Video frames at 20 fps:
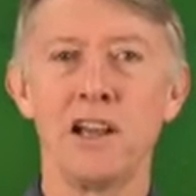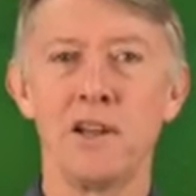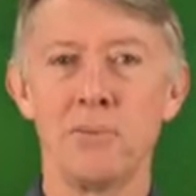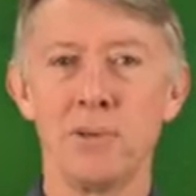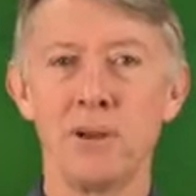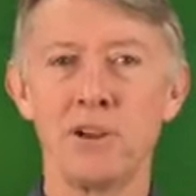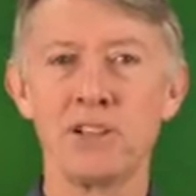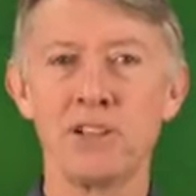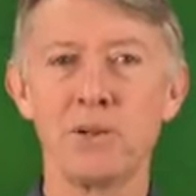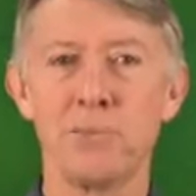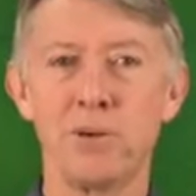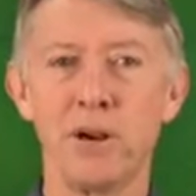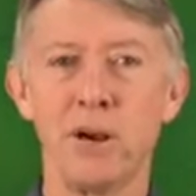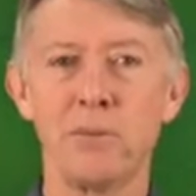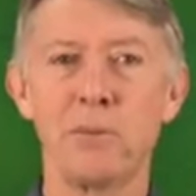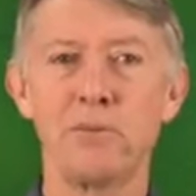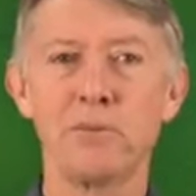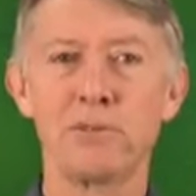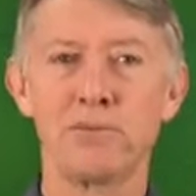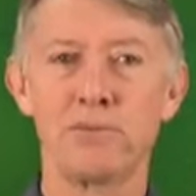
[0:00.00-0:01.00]
because the
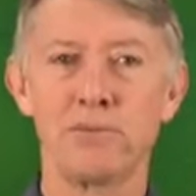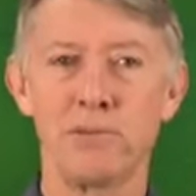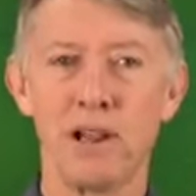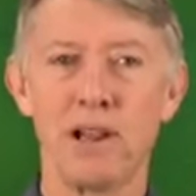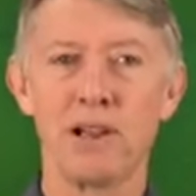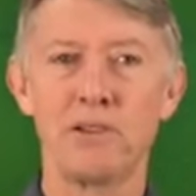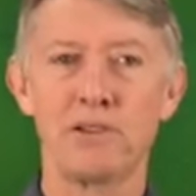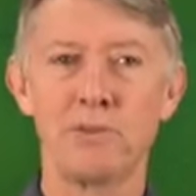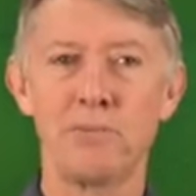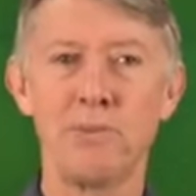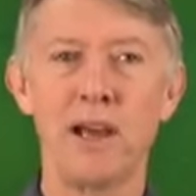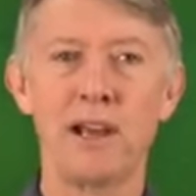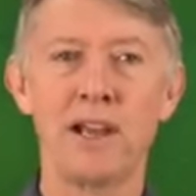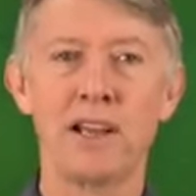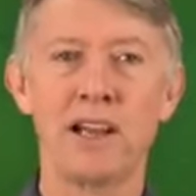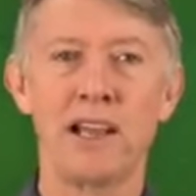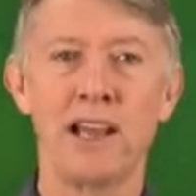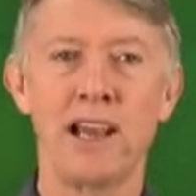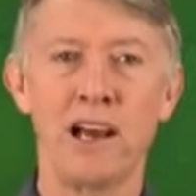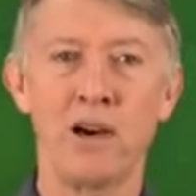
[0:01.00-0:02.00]
problems
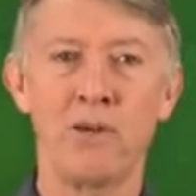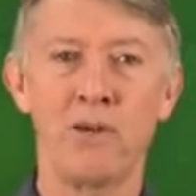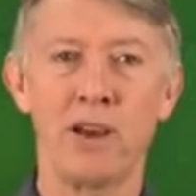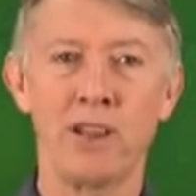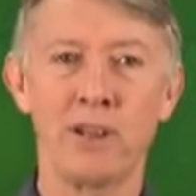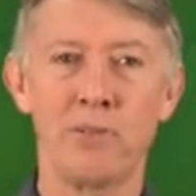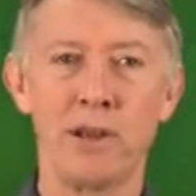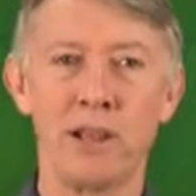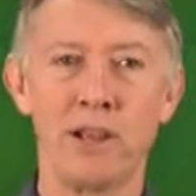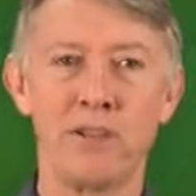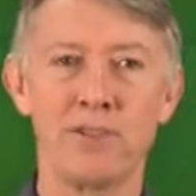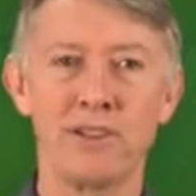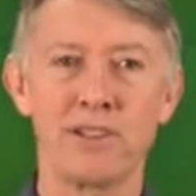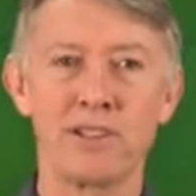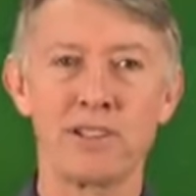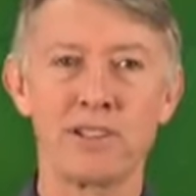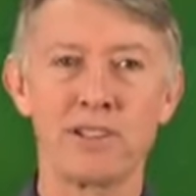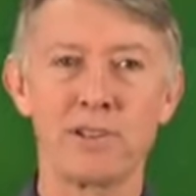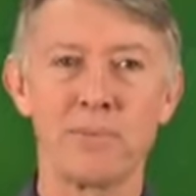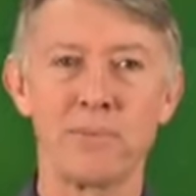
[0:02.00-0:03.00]
dramatically outweigh the
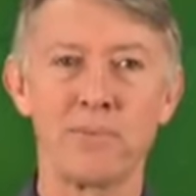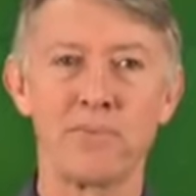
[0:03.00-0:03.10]
benefits.